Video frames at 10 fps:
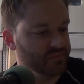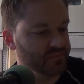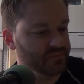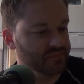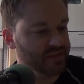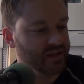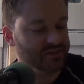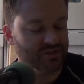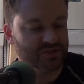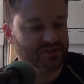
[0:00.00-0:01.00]
So
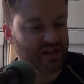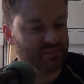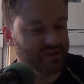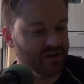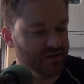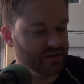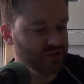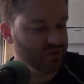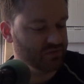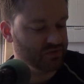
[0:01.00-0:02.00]
this has got to be
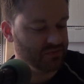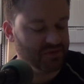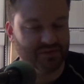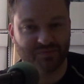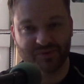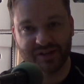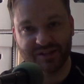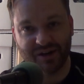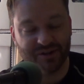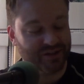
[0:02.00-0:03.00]
something related
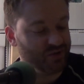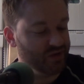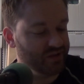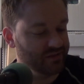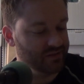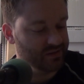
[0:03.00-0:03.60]
to Harley Quinn.